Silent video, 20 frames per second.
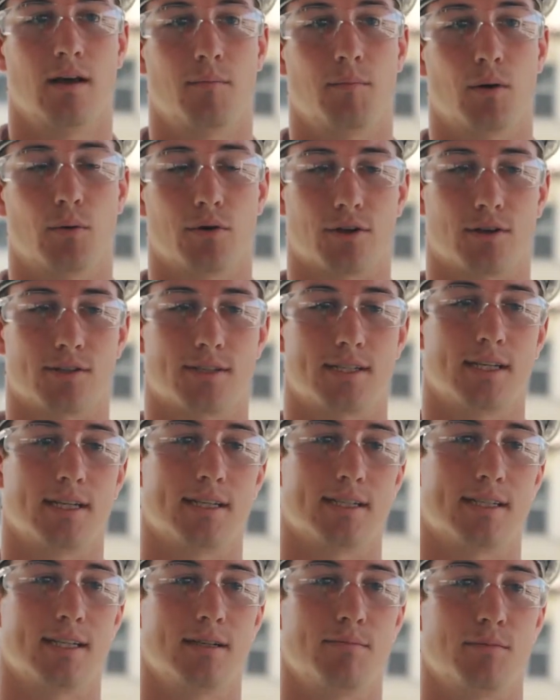But with our
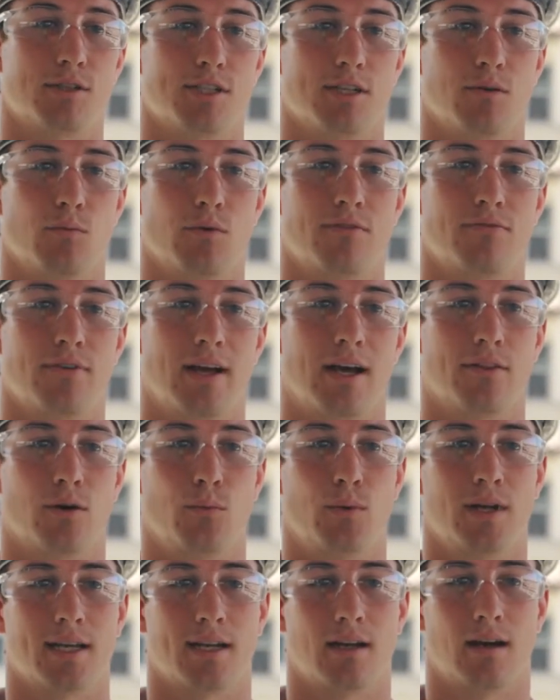CNC machine, we found that
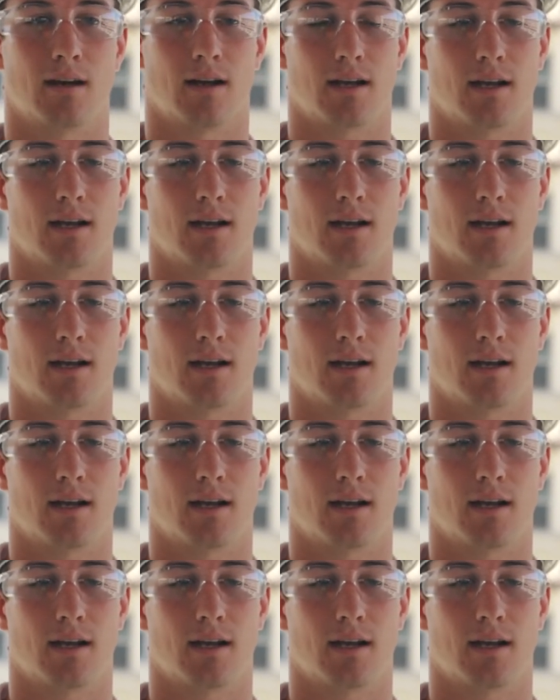we can